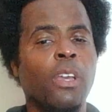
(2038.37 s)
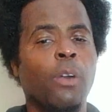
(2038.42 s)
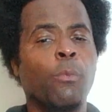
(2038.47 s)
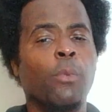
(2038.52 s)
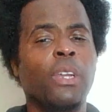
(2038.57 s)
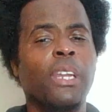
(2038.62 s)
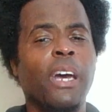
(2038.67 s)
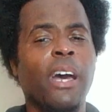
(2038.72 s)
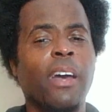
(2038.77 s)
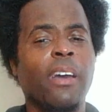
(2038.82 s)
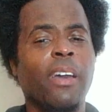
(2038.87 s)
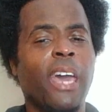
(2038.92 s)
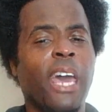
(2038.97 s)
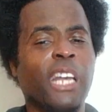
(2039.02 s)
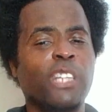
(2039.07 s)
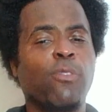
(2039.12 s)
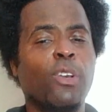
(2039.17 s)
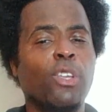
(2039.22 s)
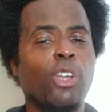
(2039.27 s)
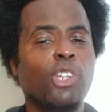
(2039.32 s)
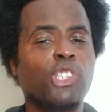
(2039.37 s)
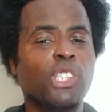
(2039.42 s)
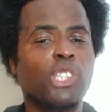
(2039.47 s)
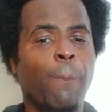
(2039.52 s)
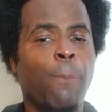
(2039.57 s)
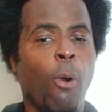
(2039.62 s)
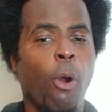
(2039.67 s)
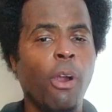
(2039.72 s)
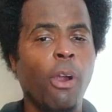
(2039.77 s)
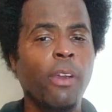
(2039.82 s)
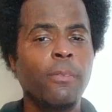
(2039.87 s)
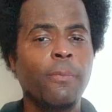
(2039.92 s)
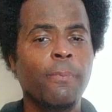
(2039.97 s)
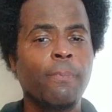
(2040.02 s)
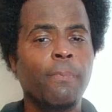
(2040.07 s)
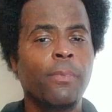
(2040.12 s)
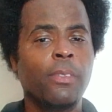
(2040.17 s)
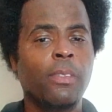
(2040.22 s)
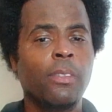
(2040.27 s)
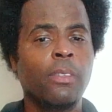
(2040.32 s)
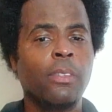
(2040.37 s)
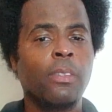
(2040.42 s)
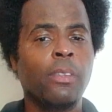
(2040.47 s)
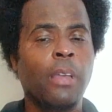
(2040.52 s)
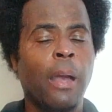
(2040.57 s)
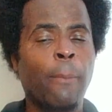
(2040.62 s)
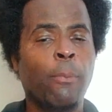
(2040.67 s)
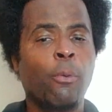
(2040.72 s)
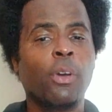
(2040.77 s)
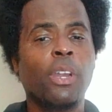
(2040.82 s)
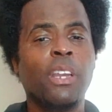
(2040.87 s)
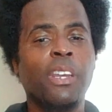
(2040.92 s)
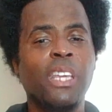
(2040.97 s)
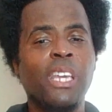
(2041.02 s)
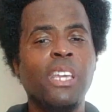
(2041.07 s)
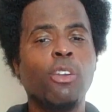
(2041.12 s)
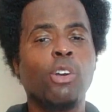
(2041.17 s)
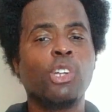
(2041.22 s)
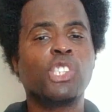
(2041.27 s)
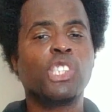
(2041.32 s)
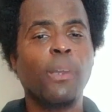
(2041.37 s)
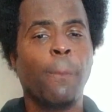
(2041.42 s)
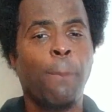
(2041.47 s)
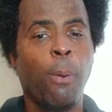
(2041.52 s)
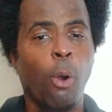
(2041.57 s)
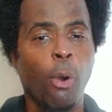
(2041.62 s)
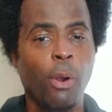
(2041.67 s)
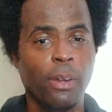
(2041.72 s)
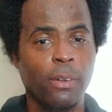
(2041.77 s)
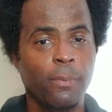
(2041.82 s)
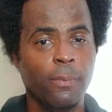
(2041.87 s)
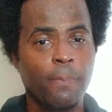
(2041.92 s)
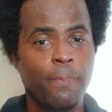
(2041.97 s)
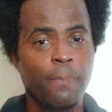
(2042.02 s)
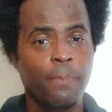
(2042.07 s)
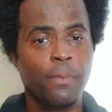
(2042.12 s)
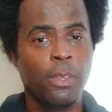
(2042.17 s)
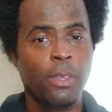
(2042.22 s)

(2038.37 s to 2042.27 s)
And when I ask for your support, I'm going to need your support.